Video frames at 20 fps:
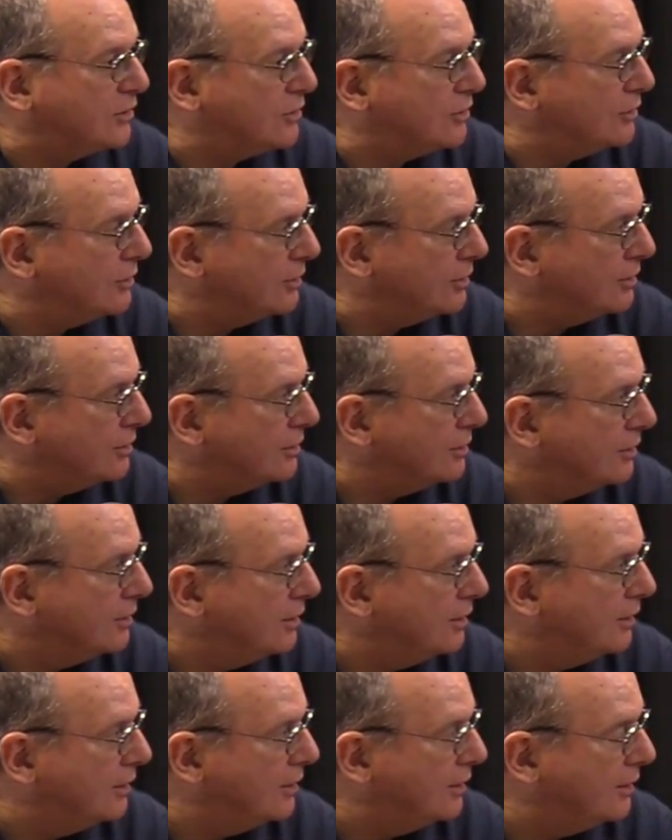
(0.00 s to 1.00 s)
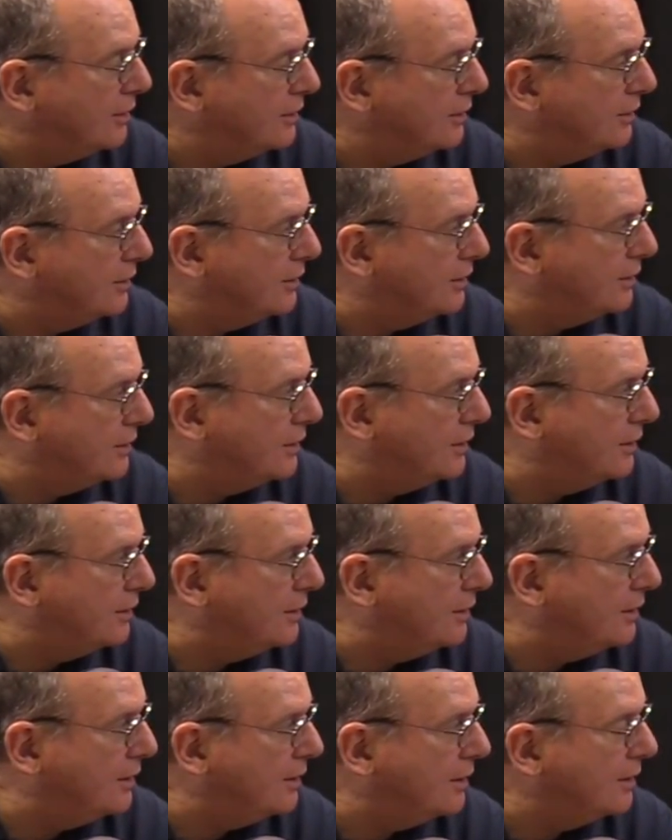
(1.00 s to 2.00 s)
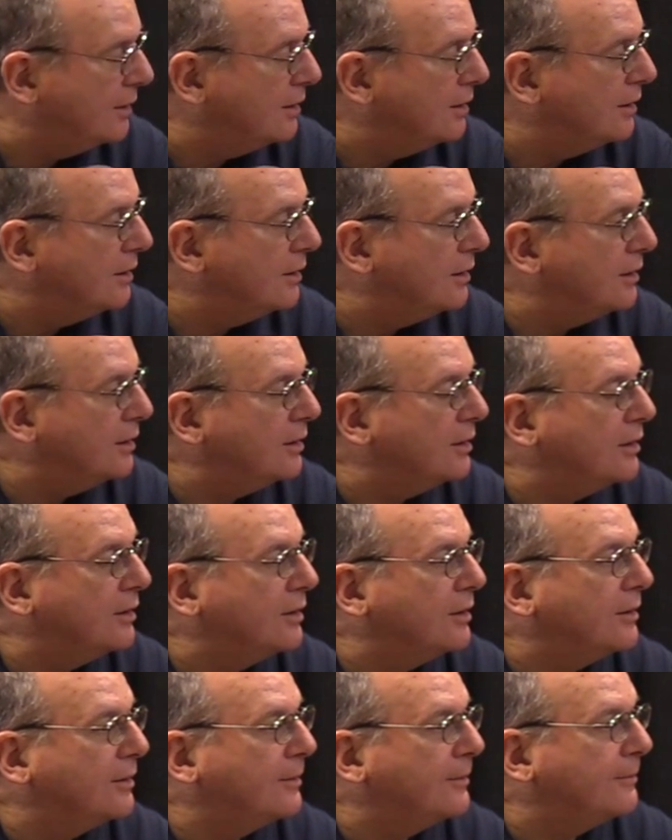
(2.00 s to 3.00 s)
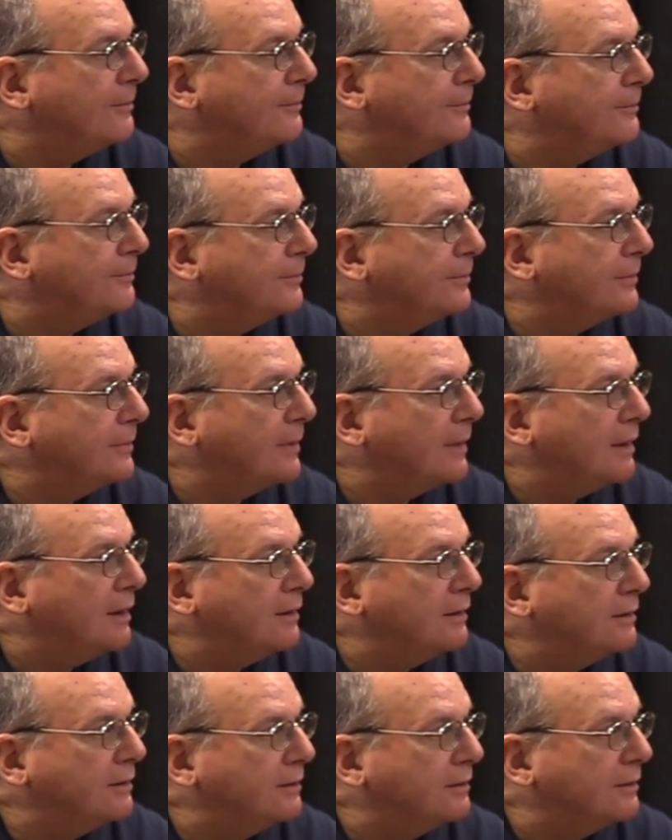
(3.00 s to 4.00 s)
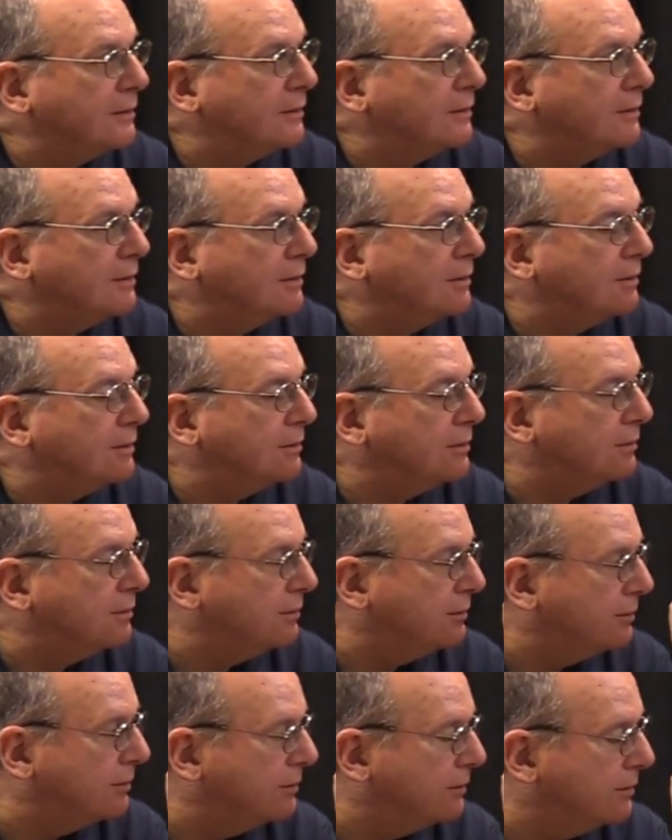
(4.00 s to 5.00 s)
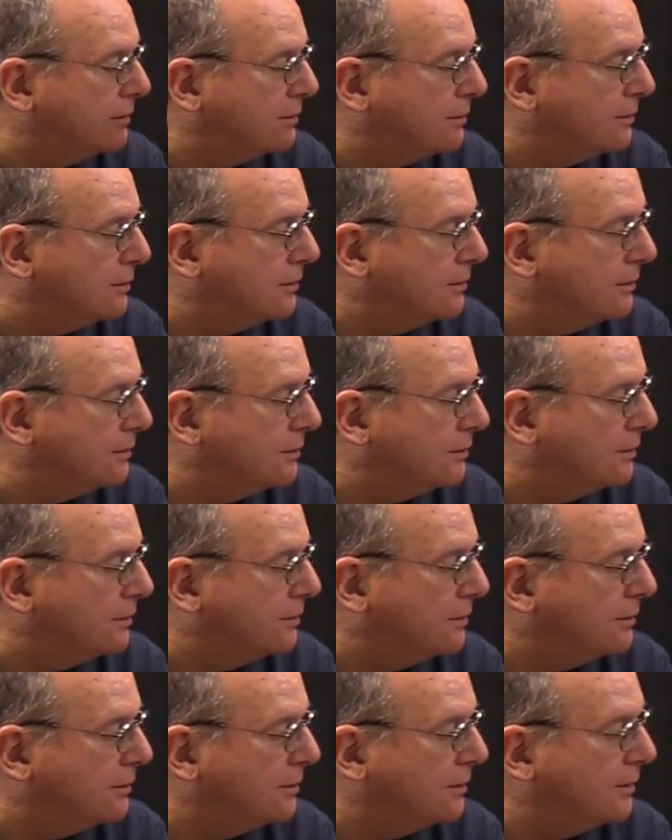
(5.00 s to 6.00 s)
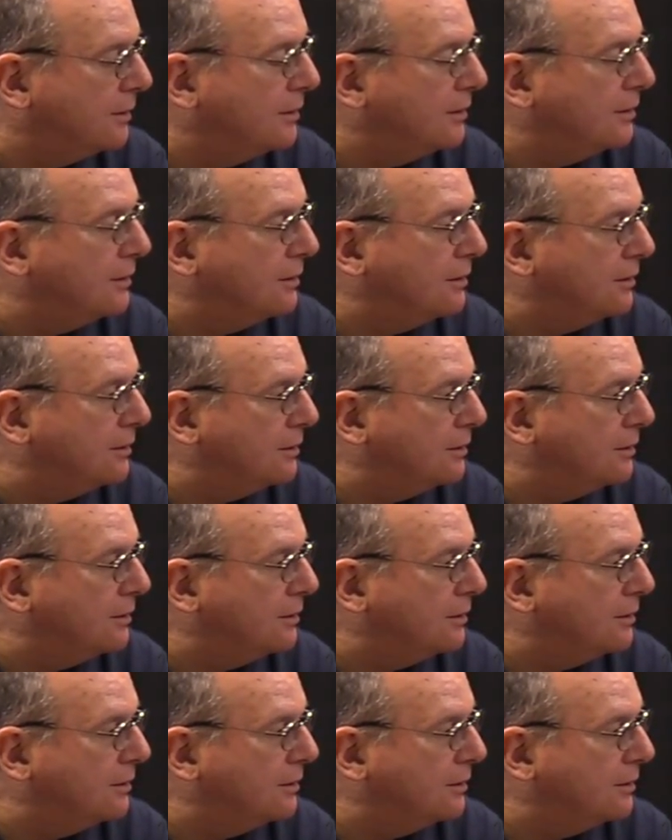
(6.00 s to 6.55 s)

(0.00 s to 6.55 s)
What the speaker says: No words are spoken by the person on screen.